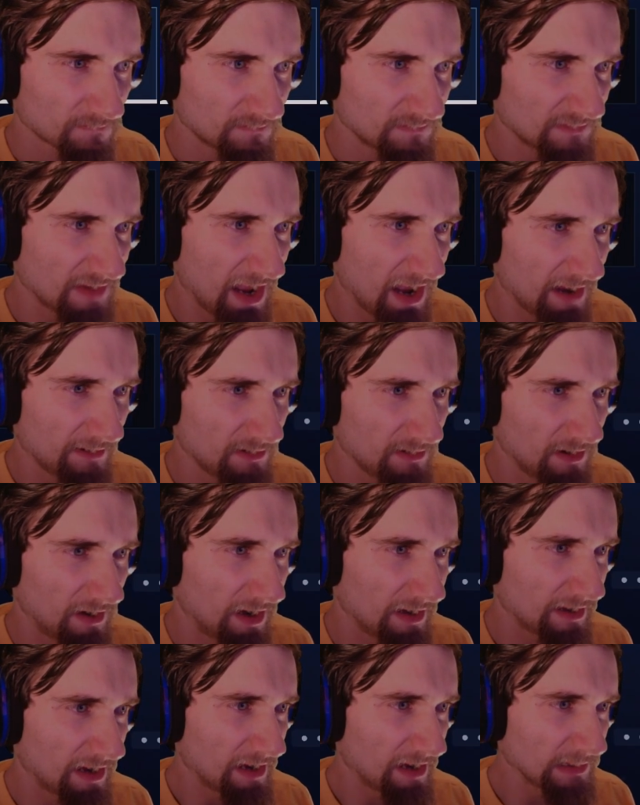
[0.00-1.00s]
Nah,
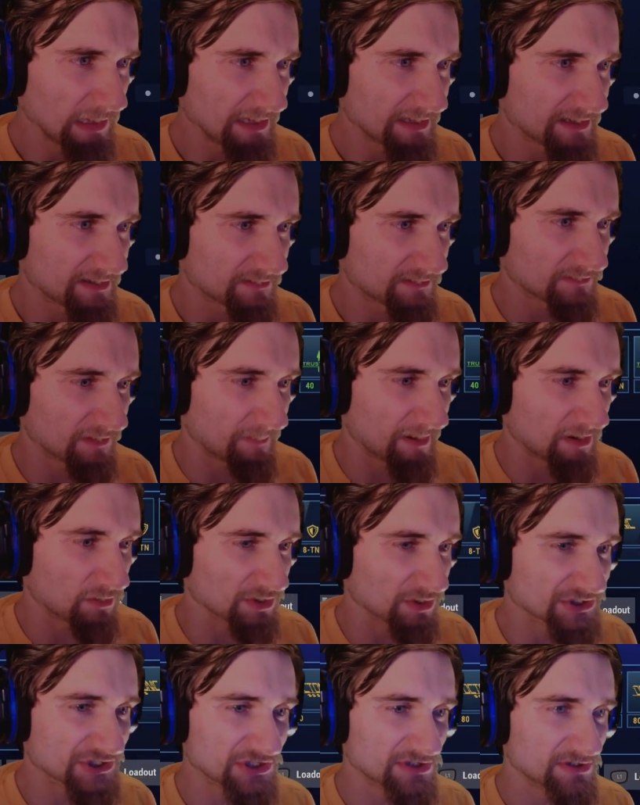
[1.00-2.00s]
I like the big
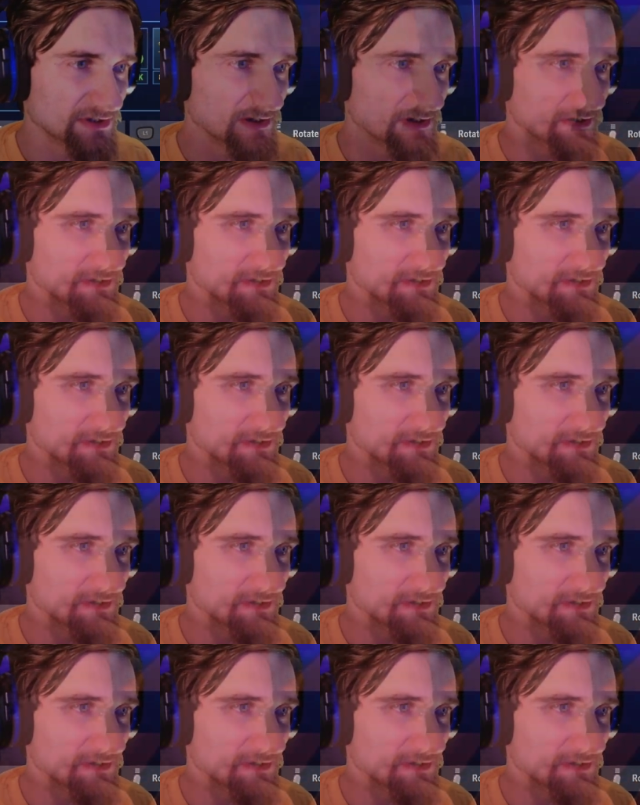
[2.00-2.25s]
ones.